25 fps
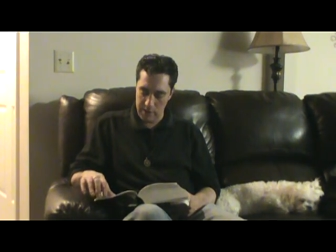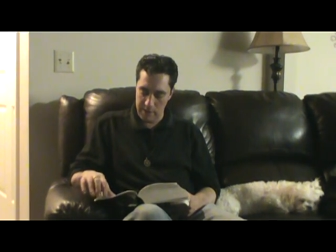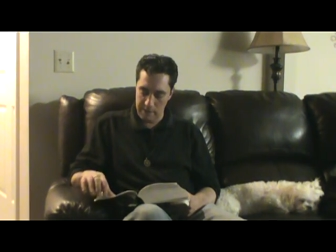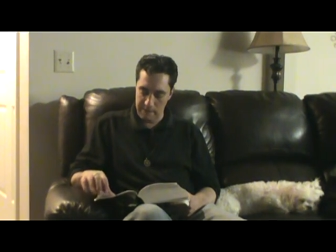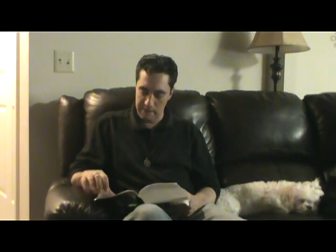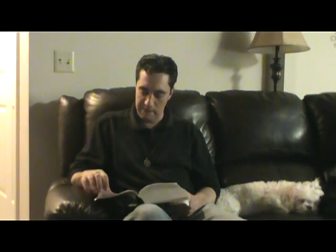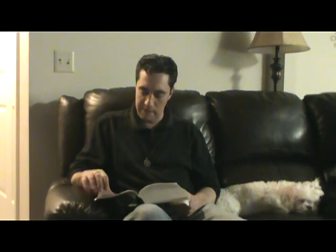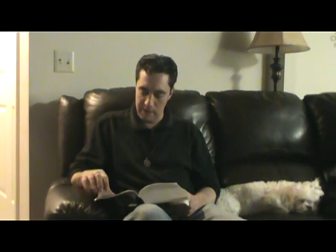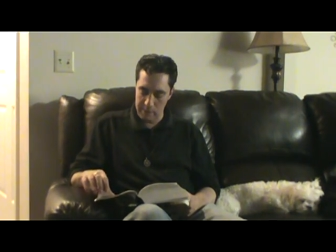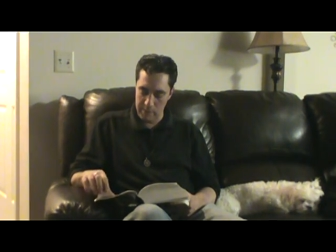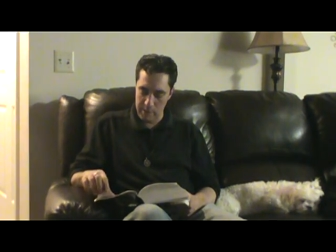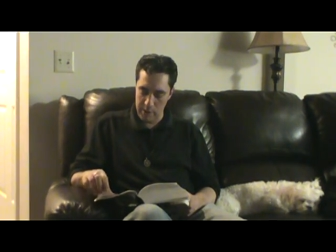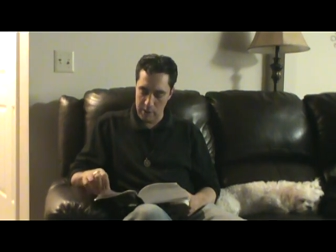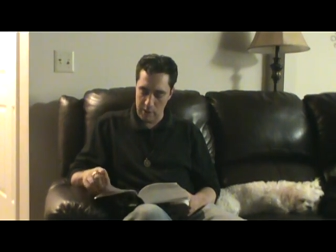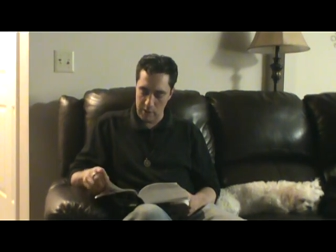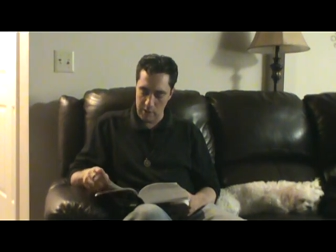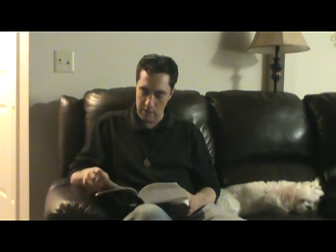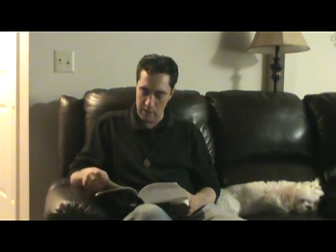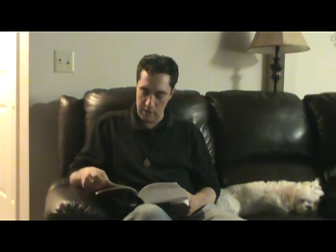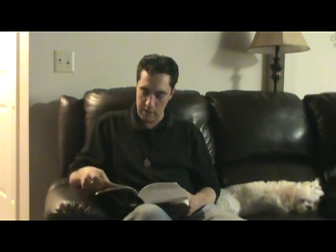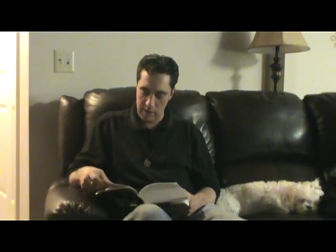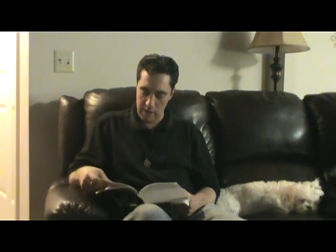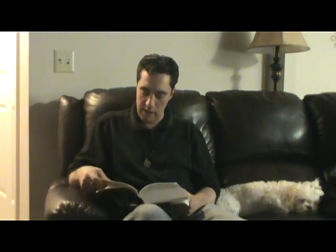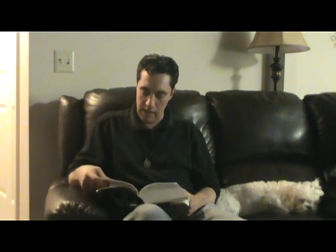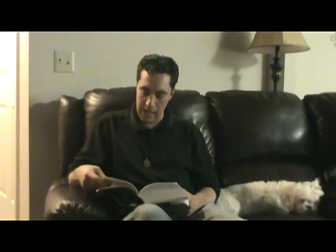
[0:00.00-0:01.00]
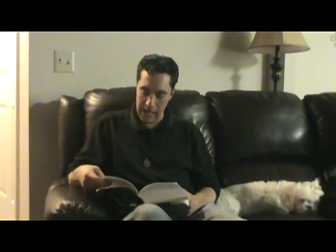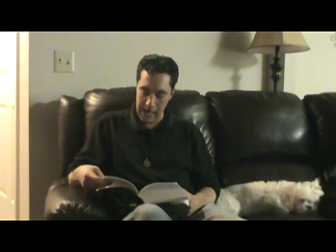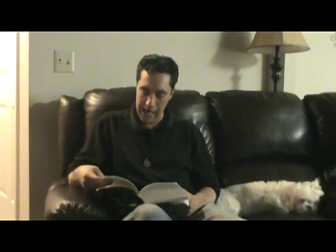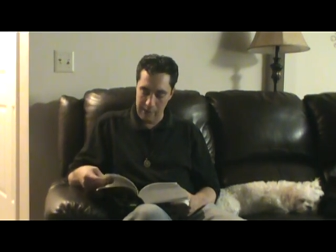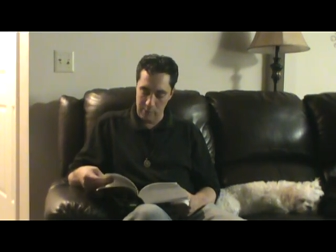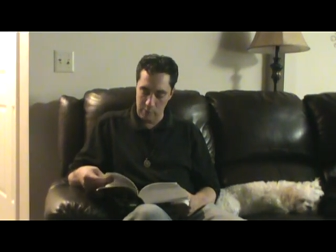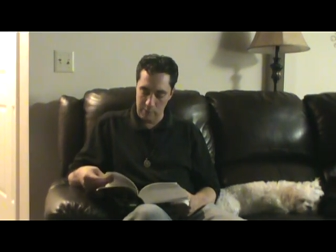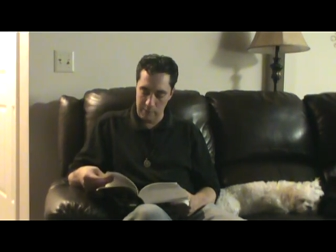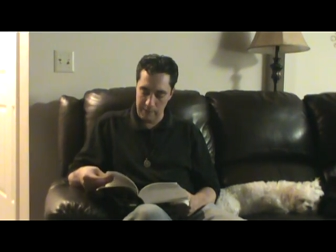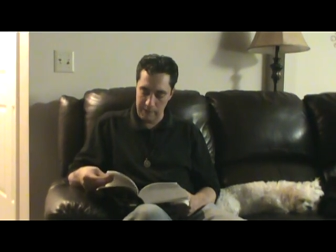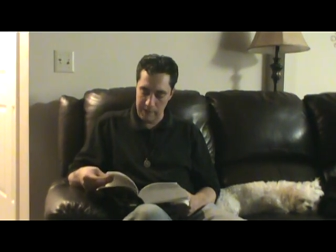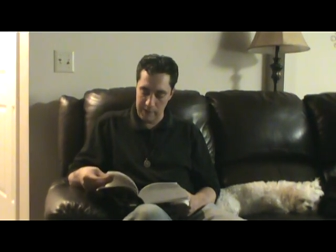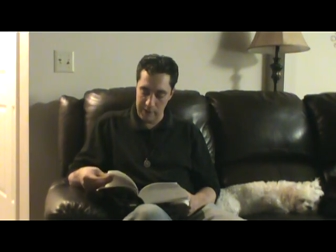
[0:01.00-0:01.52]
the female
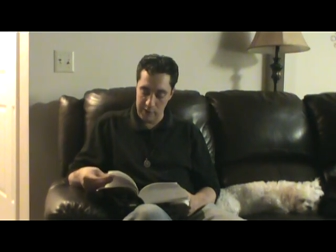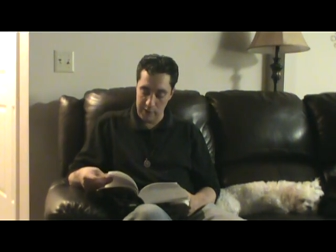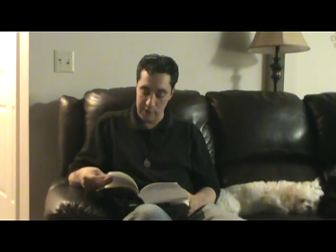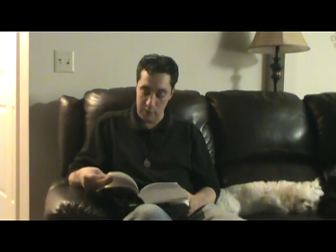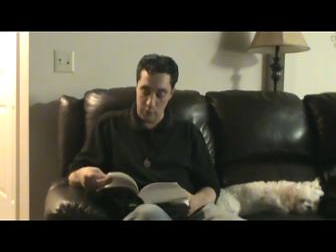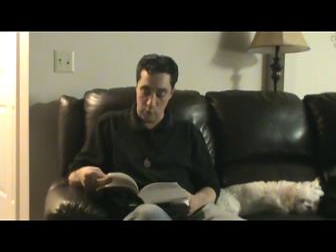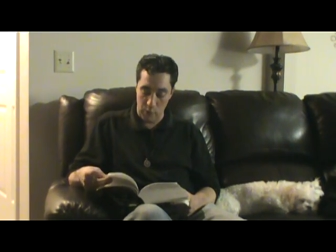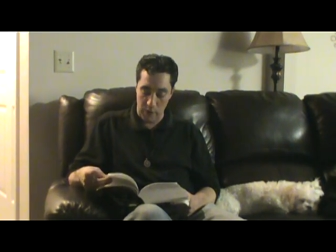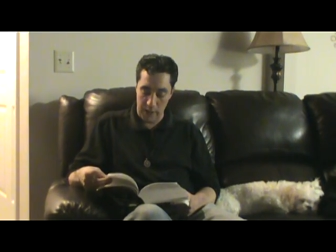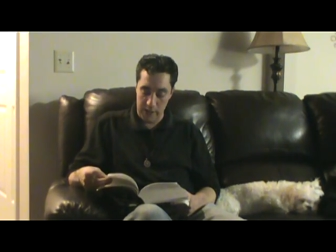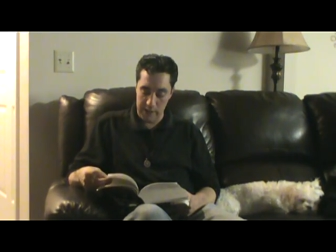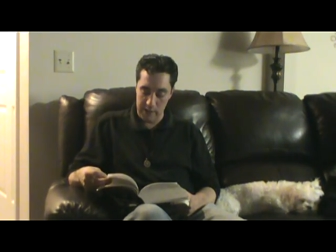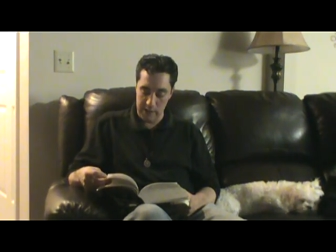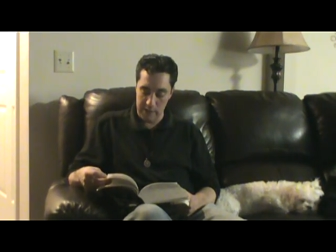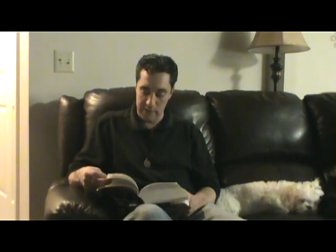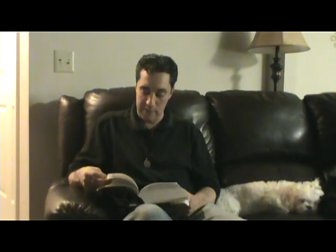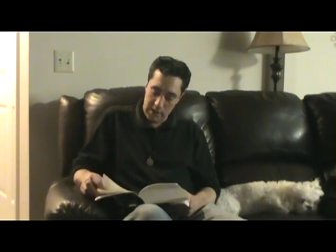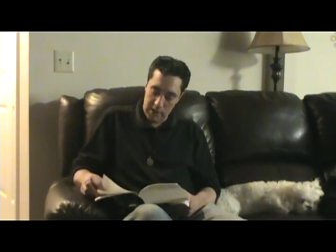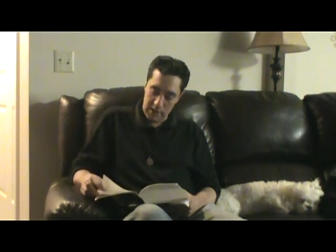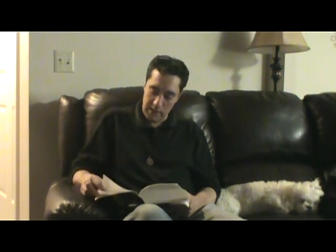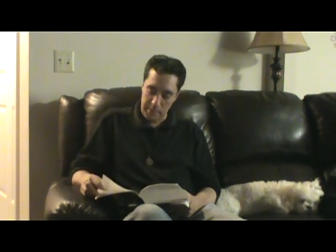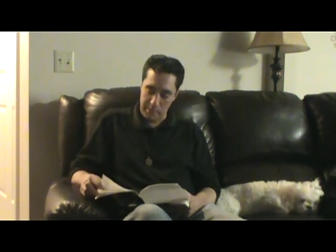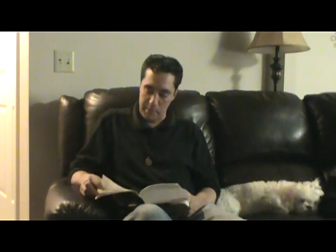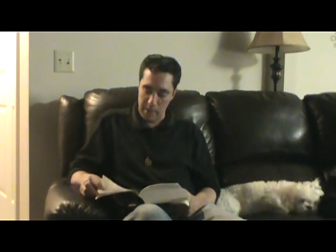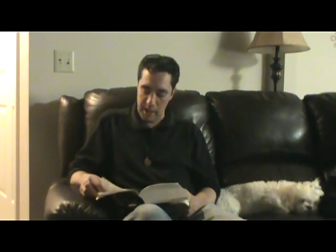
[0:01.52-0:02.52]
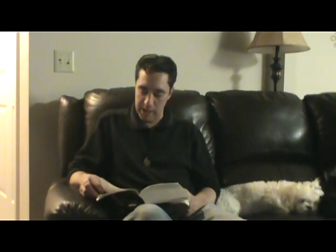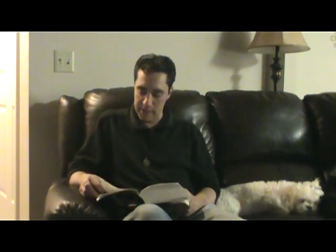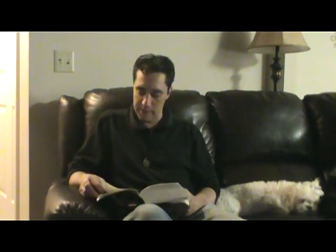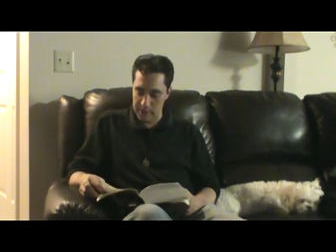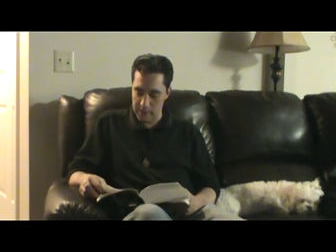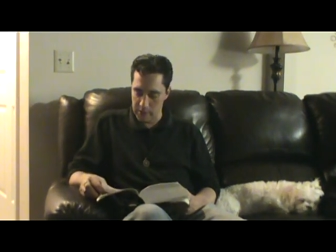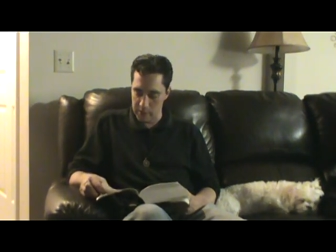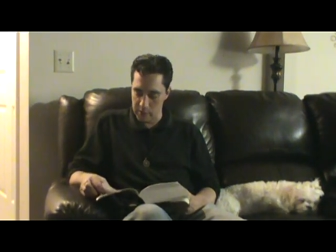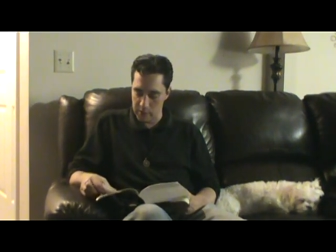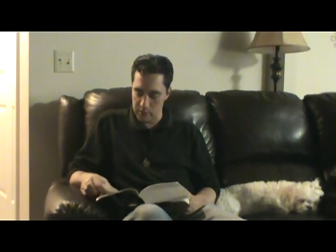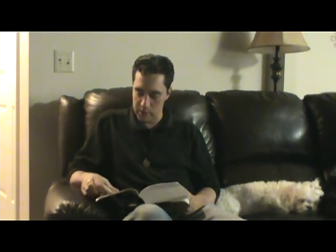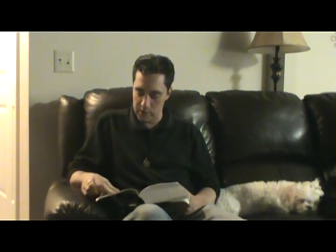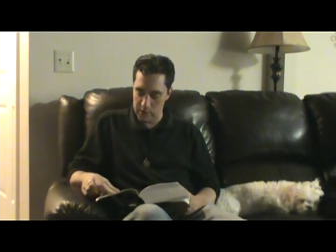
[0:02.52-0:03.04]
hierophants of the rites of
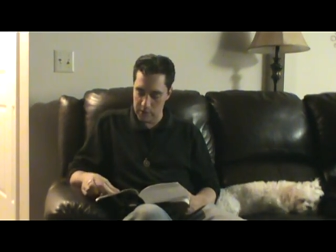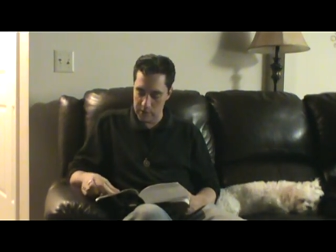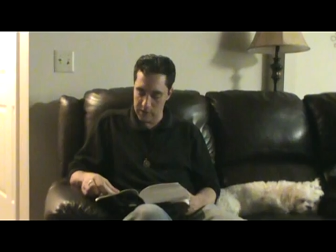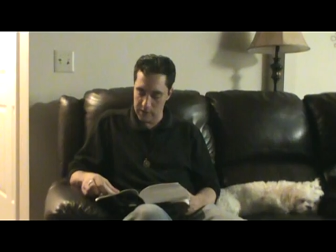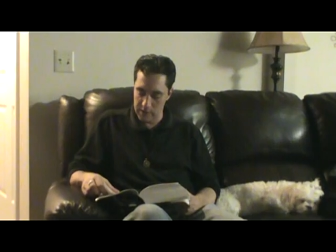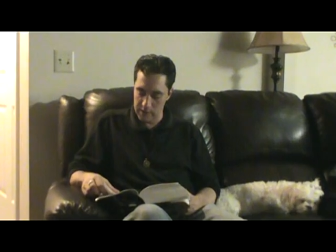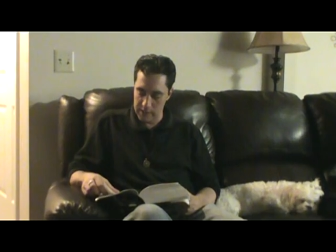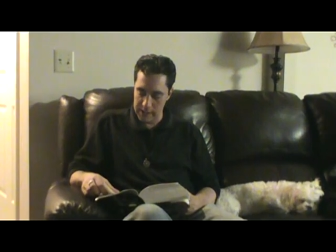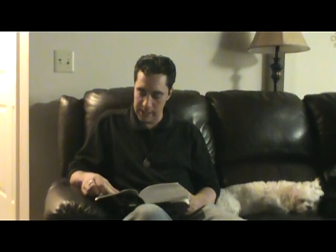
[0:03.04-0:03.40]
Sabazius,